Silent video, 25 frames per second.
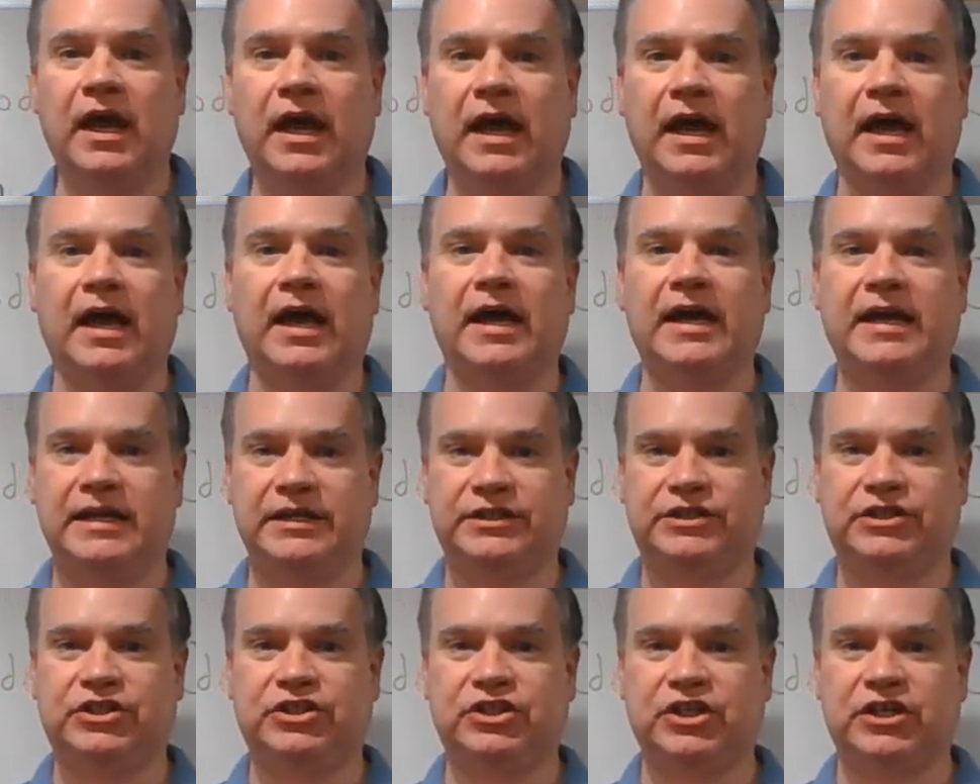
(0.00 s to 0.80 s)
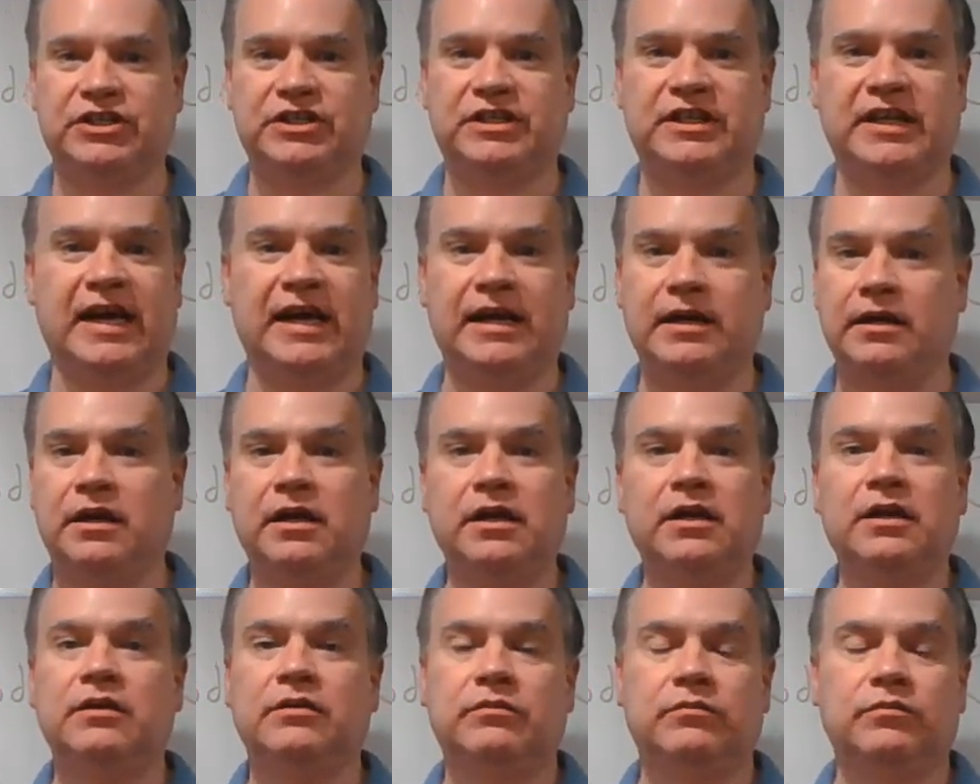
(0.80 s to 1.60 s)
It's just that
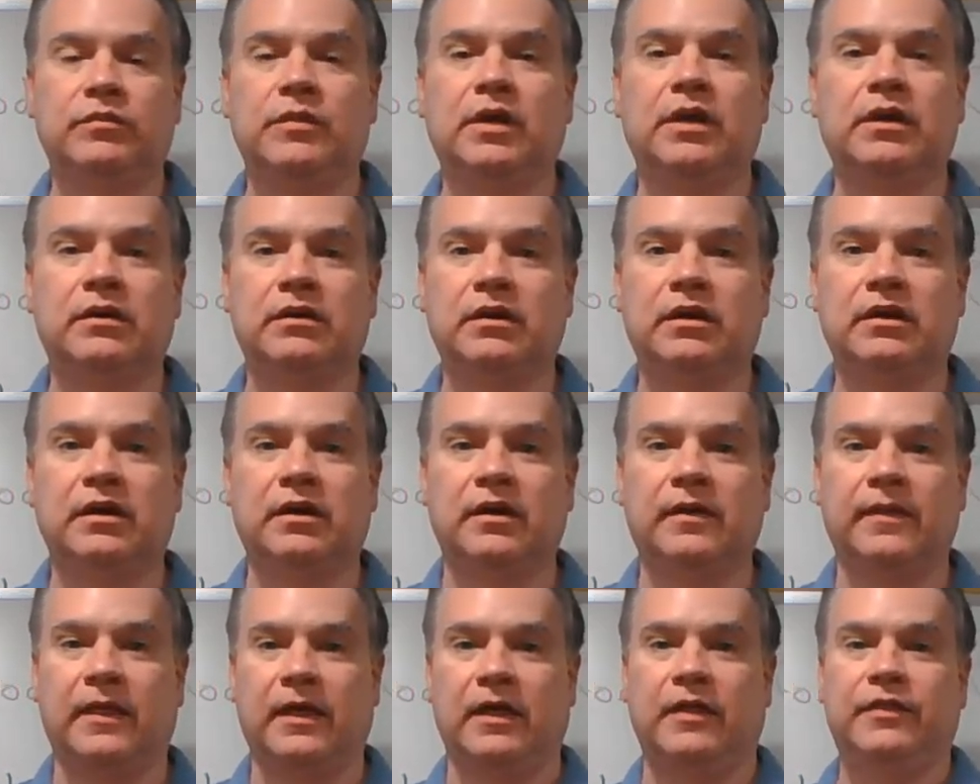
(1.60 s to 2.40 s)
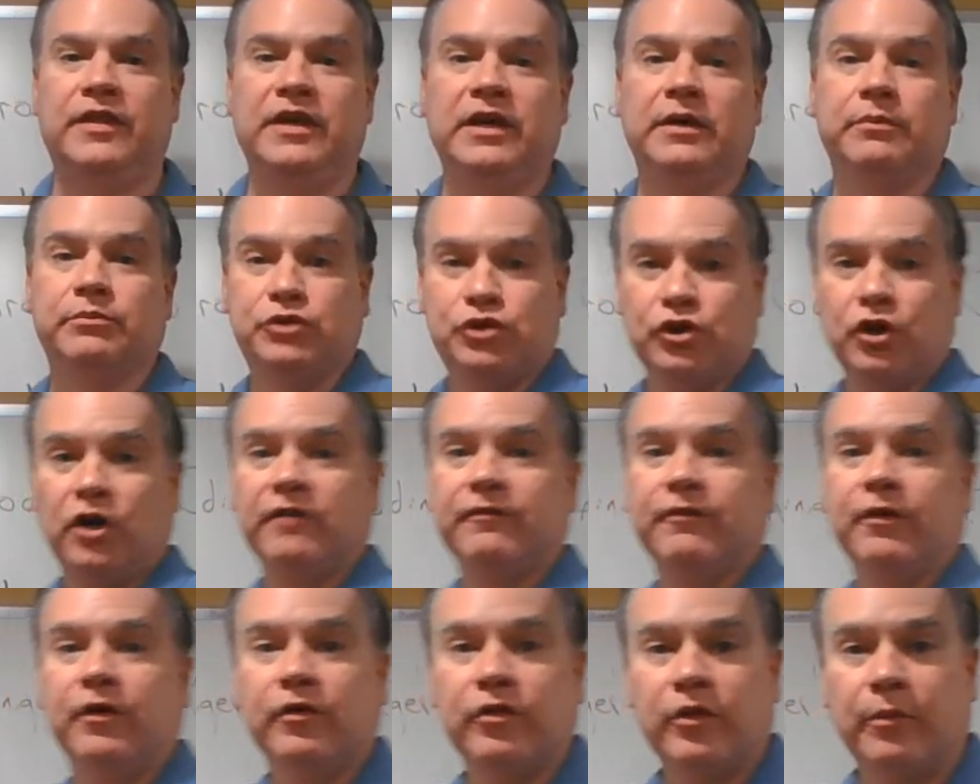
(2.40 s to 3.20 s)
the
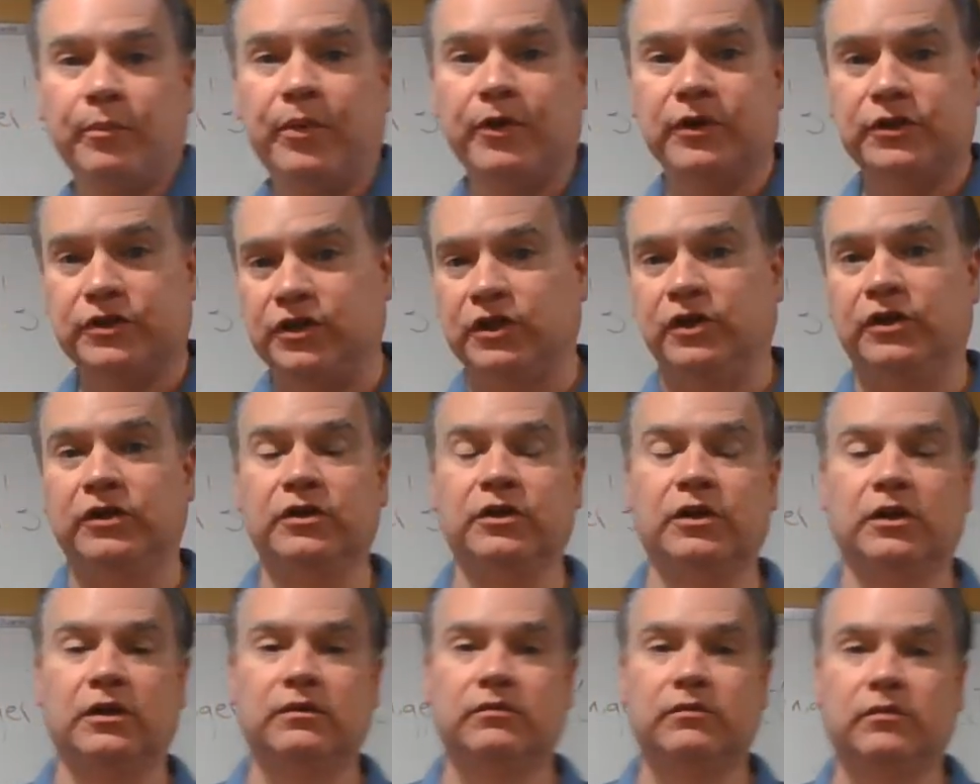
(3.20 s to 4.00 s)
observer, the person